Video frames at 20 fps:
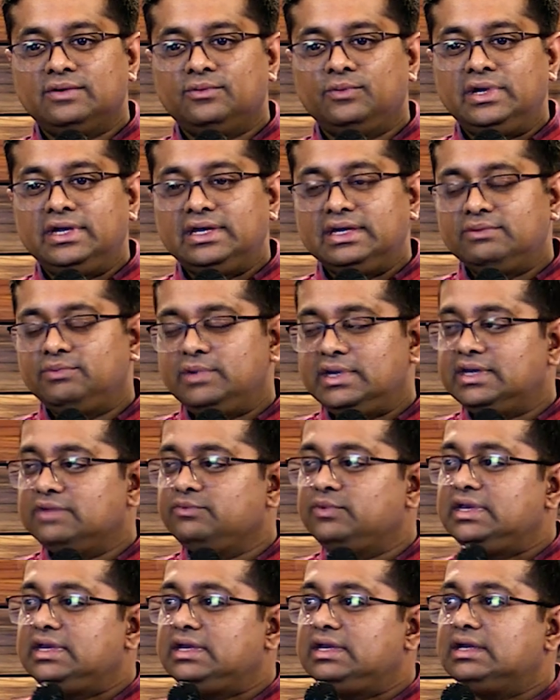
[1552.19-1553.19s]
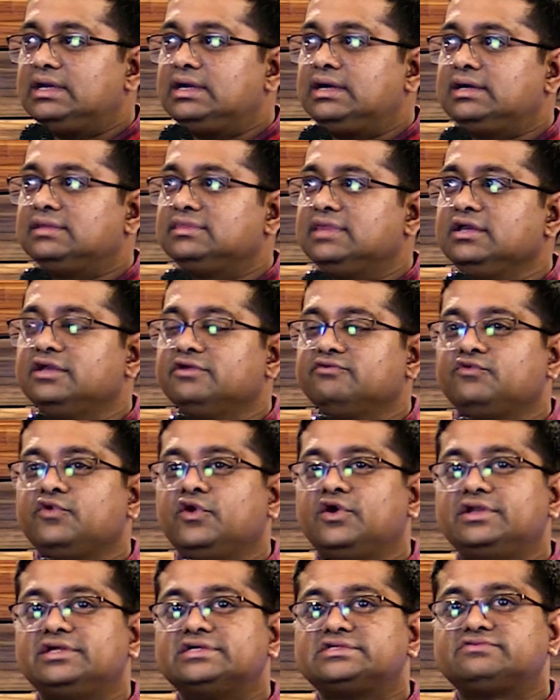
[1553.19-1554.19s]
we think of
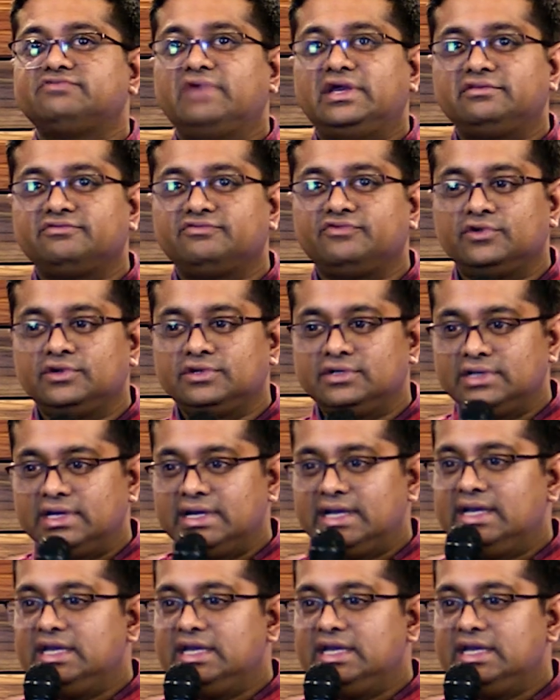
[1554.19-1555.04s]
God as faithful.